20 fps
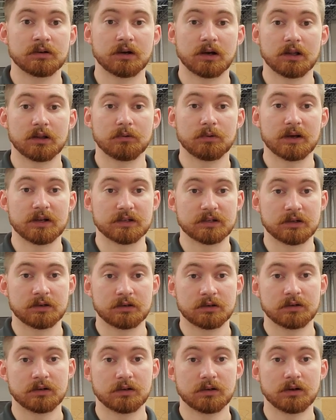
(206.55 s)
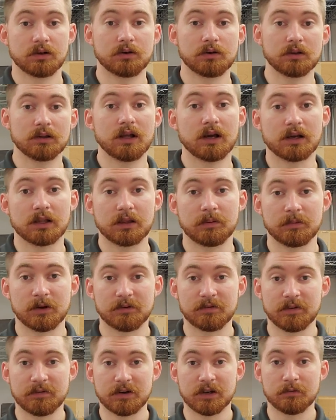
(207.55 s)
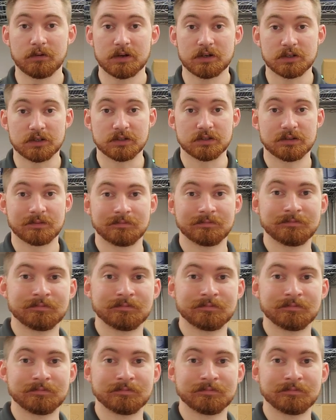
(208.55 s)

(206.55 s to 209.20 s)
Otherwise, good luck. Let me know if you have any questions.